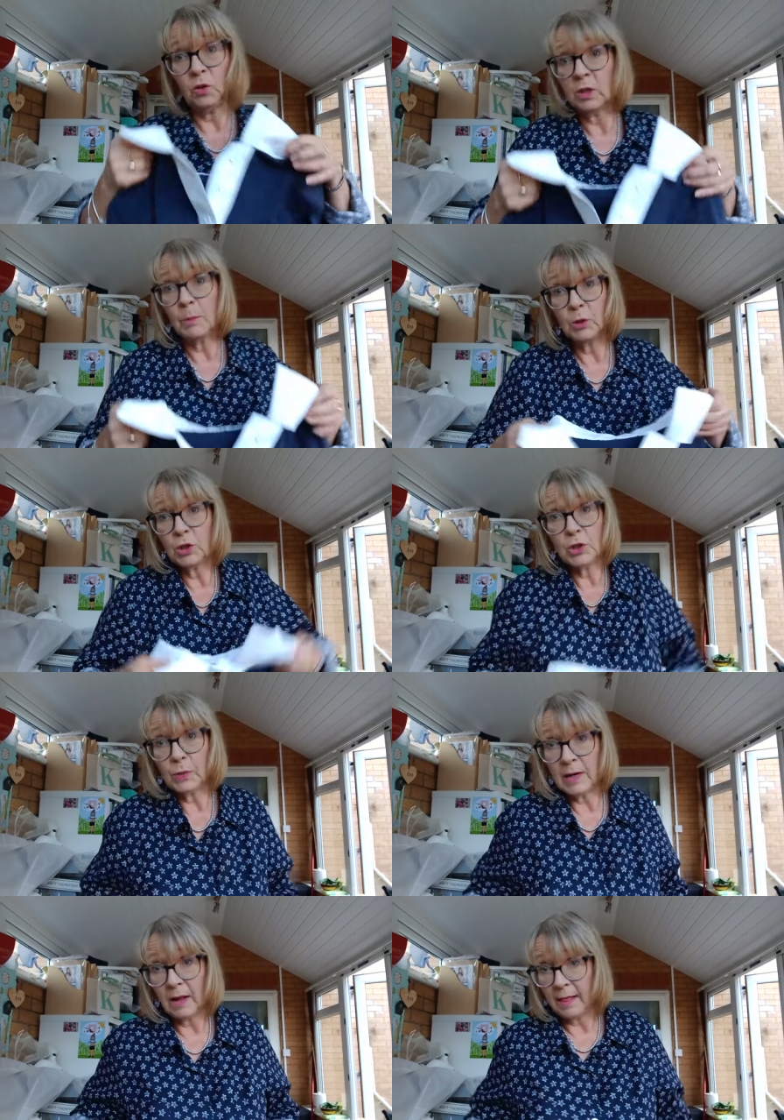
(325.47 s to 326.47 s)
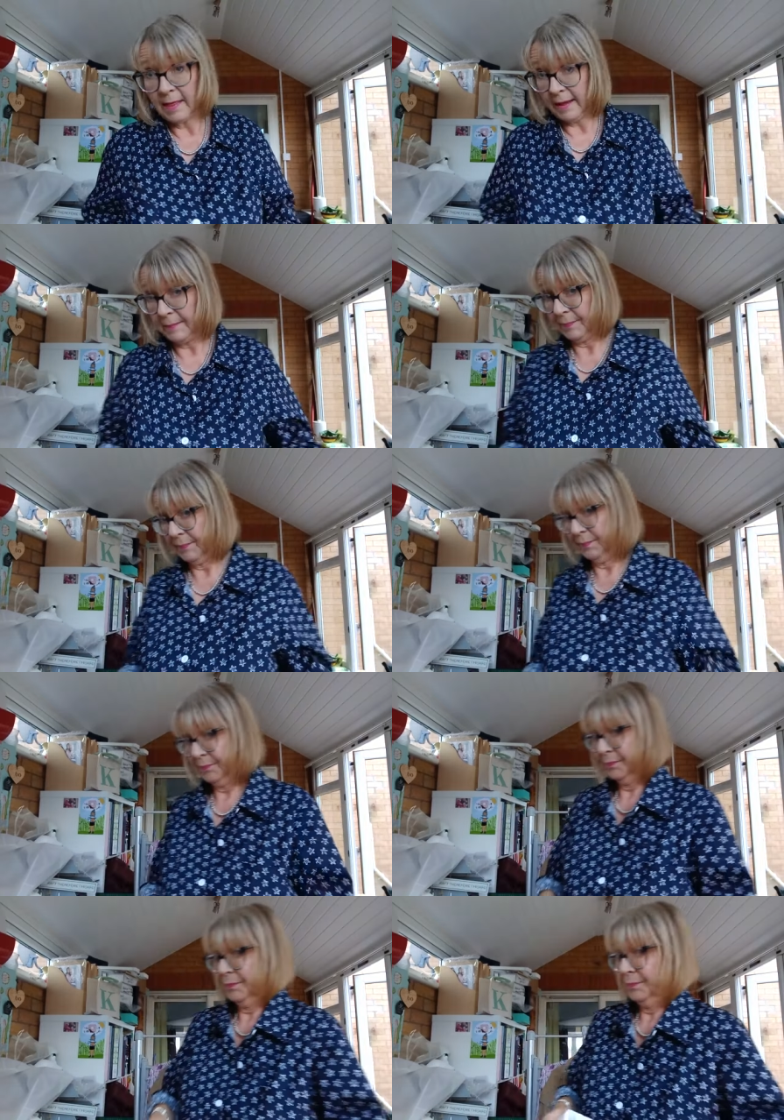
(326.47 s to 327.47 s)
I'm supposed to do it like that.
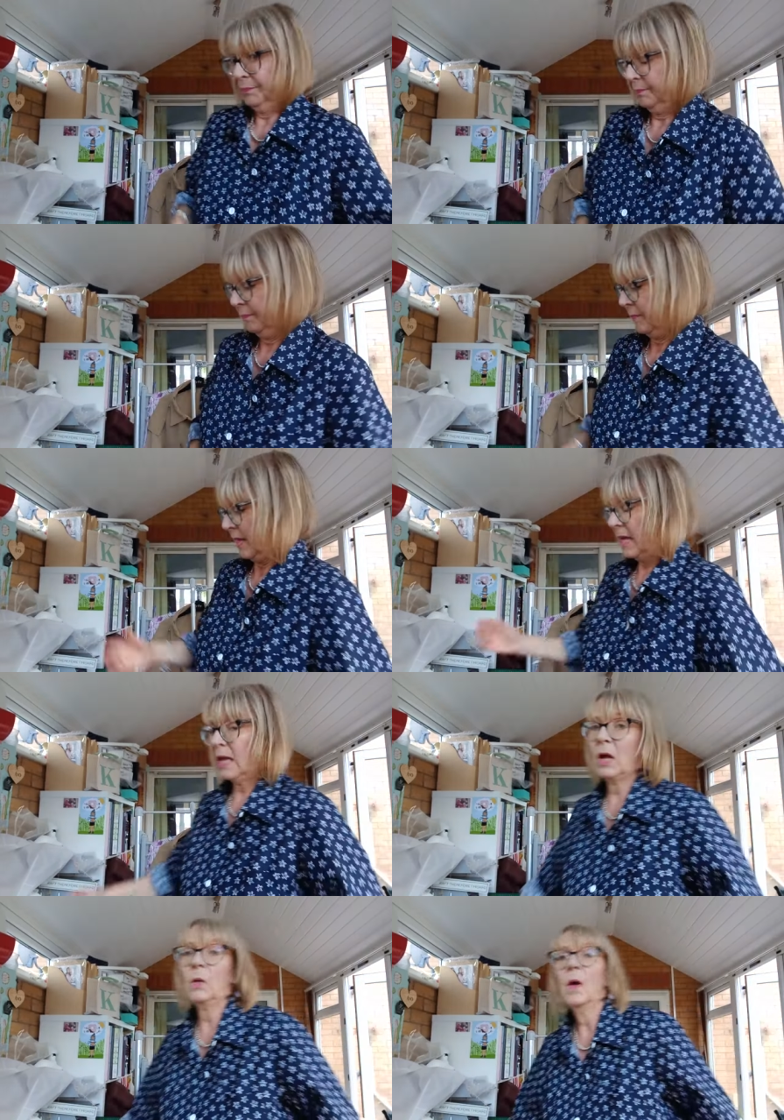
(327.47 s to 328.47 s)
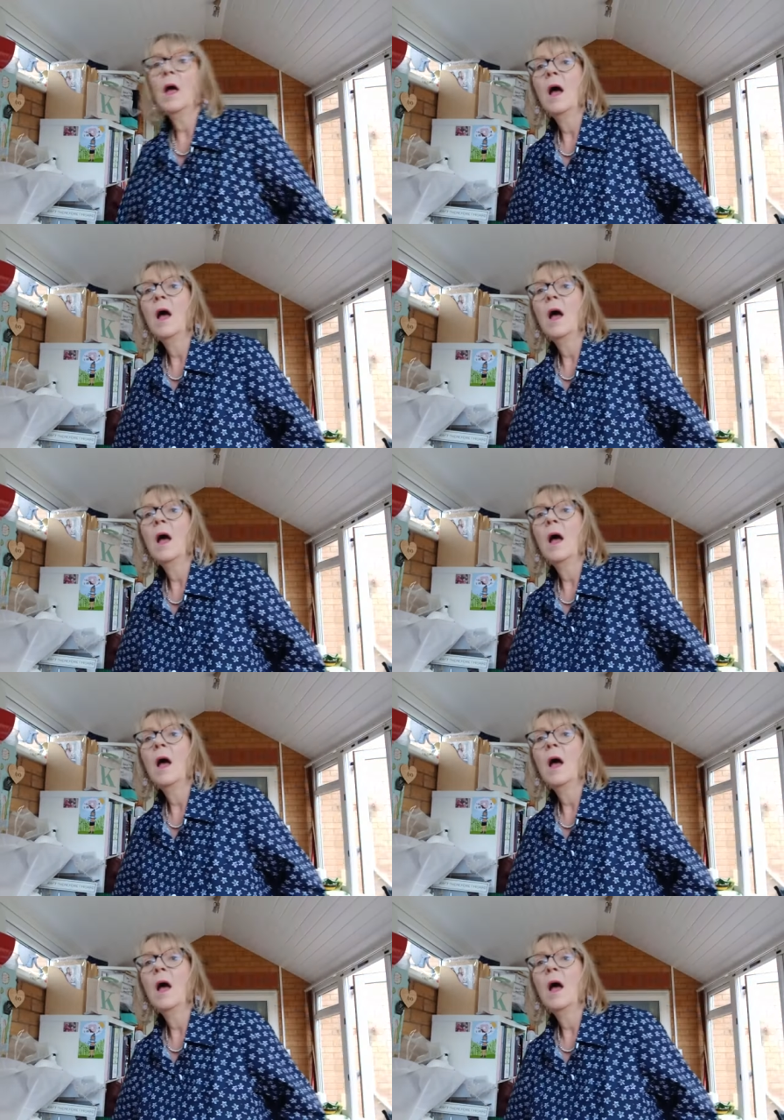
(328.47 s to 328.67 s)
Hey ho.